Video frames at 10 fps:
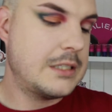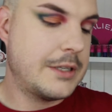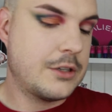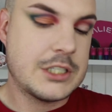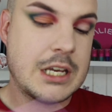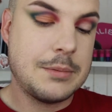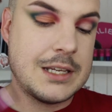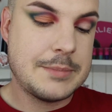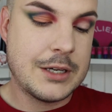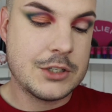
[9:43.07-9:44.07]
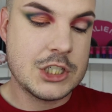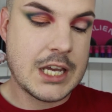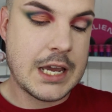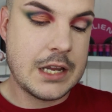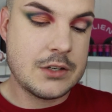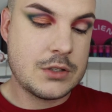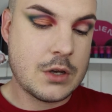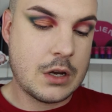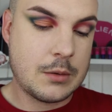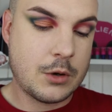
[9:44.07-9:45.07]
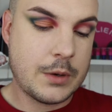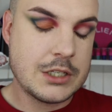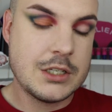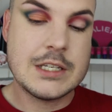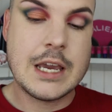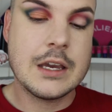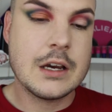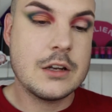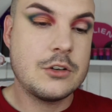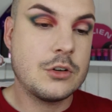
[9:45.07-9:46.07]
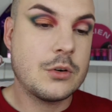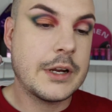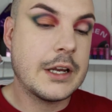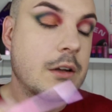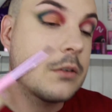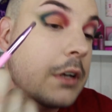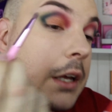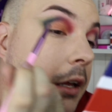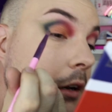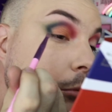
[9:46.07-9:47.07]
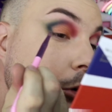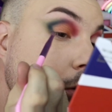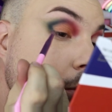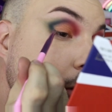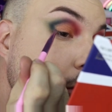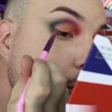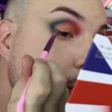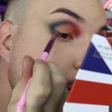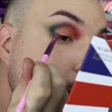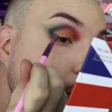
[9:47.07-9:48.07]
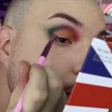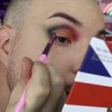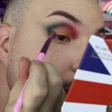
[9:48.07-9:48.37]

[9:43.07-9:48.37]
be a good shade, please be a good shade. So I'm going to take underground and I'm going to